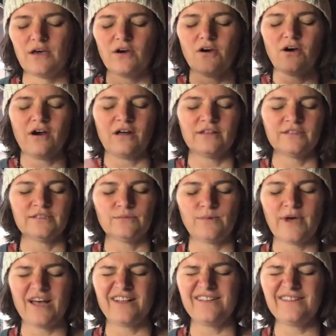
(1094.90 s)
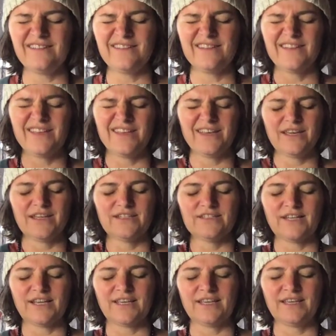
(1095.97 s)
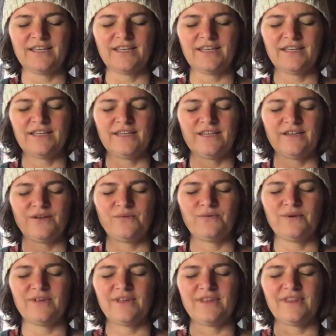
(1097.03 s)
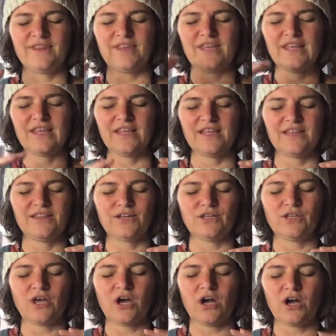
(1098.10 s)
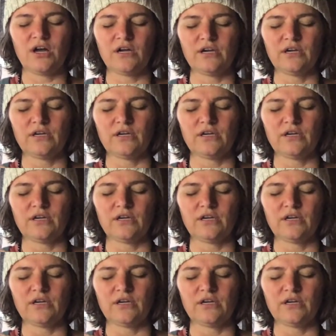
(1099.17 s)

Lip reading: All is well. Checking in with the log.